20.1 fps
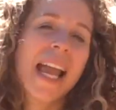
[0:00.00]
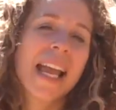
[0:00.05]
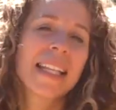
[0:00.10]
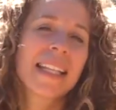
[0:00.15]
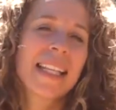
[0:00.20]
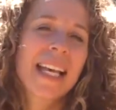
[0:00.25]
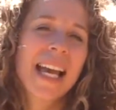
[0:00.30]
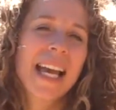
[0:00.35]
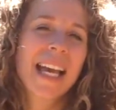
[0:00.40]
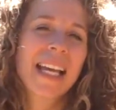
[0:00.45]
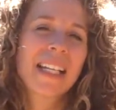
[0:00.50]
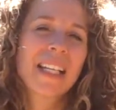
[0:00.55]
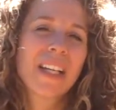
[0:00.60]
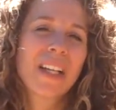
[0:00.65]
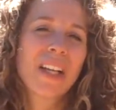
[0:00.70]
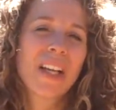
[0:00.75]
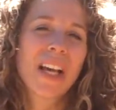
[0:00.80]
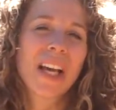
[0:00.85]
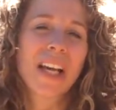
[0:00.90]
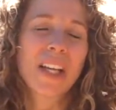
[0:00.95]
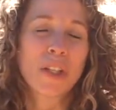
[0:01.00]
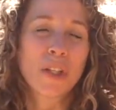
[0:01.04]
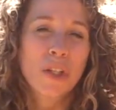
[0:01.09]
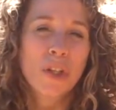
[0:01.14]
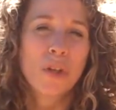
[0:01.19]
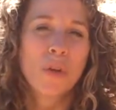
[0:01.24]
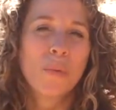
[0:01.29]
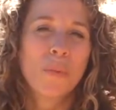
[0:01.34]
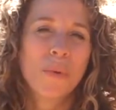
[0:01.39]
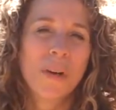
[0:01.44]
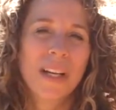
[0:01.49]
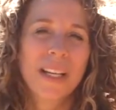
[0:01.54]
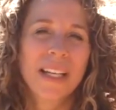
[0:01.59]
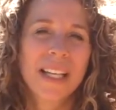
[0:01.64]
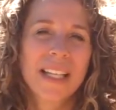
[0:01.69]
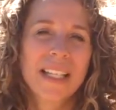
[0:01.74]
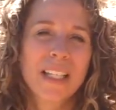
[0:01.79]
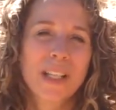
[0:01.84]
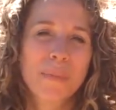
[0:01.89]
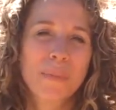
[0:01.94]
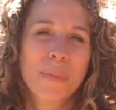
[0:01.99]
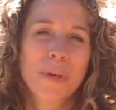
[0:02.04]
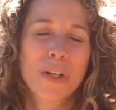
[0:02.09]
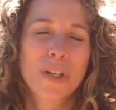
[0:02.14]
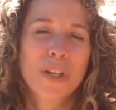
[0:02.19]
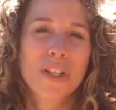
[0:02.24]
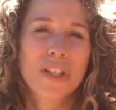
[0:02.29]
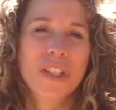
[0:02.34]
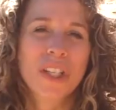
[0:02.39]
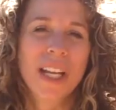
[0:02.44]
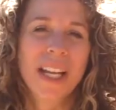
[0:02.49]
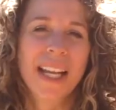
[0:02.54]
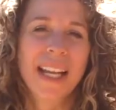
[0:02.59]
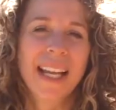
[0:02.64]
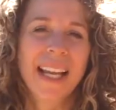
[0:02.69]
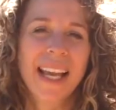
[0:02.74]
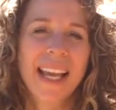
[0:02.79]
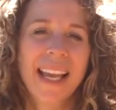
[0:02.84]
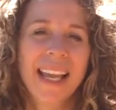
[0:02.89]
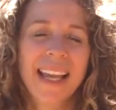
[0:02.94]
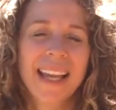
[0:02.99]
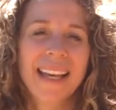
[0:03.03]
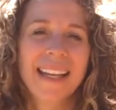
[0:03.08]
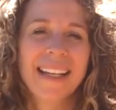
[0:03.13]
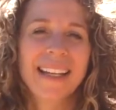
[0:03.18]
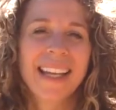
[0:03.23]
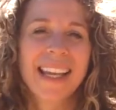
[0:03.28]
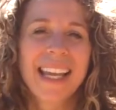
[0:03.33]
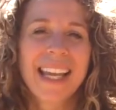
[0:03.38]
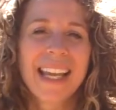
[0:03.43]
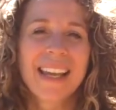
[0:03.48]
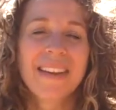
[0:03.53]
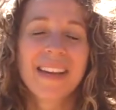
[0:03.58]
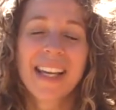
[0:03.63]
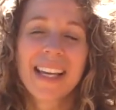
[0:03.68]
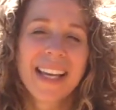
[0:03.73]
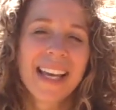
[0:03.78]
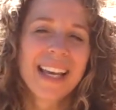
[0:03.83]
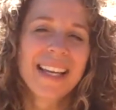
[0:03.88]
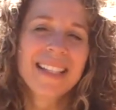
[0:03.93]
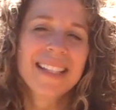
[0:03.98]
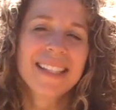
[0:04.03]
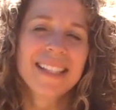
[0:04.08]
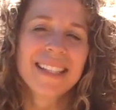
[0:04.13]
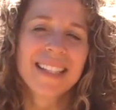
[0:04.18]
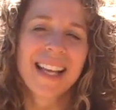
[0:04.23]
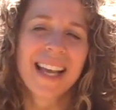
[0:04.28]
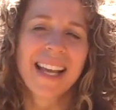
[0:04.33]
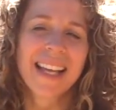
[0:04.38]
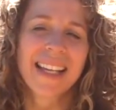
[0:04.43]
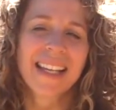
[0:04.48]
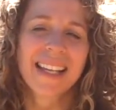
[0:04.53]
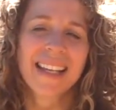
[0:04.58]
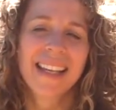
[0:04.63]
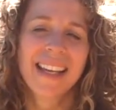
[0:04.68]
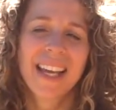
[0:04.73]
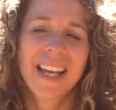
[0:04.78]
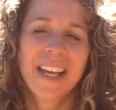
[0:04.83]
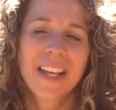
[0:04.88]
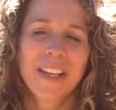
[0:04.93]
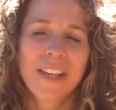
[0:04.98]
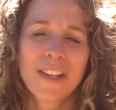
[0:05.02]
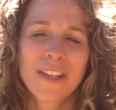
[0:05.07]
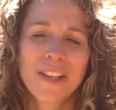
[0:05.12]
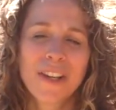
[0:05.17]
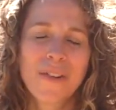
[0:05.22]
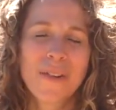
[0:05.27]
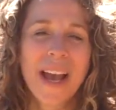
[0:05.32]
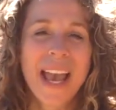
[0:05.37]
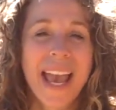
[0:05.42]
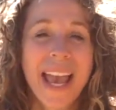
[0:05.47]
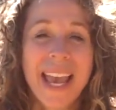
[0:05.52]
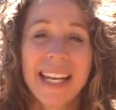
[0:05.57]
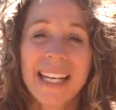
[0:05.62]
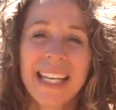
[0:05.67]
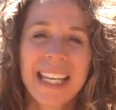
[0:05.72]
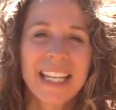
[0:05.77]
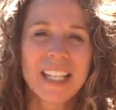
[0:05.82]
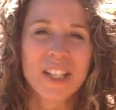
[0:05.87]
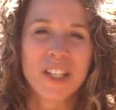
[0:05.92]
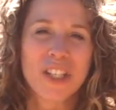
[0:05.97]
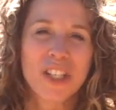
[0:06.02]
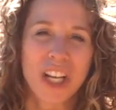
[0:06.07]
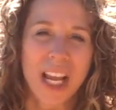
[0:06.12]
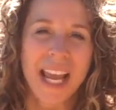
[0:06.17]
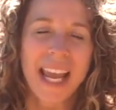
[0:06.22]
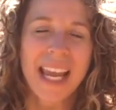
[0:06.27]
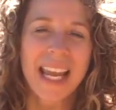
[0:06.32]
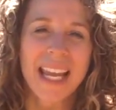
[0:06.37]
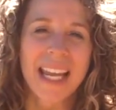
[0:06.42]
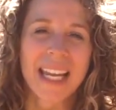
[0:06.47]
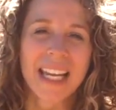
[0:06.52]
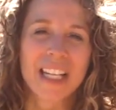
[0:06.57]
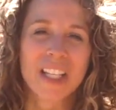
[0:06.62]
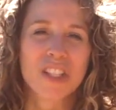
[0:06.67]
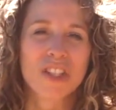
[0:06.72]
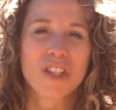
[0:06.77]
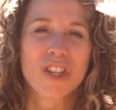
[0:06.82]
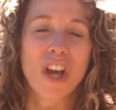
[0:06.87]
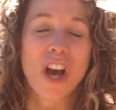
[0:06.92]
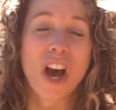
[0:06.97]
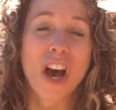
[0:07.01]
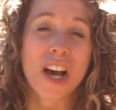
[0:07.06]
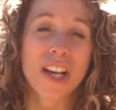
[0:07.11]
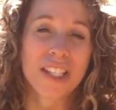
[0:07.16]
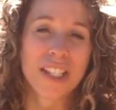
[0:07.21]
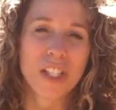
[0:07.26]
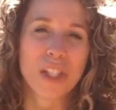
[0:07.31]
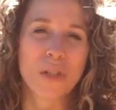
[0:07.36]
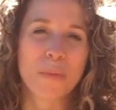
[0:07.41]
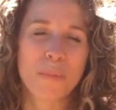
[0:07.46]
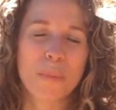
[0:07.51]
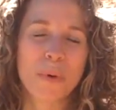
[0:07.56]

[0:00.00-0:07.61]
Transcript: And that a new one is emerging. And it's like, you know, any change causes